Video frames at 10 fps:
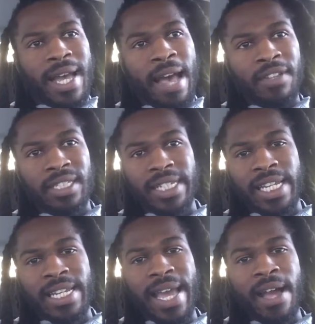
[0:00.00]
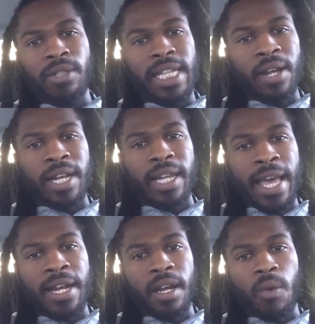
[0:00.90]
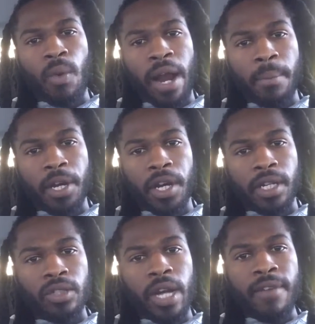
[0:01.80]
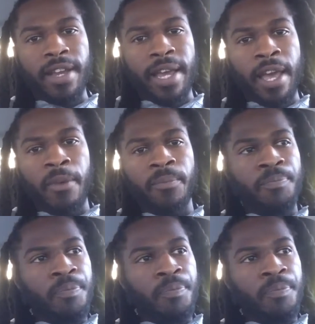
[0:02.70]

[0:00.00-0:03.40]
Obviously in downtown Atlanta, where I'm currently driving at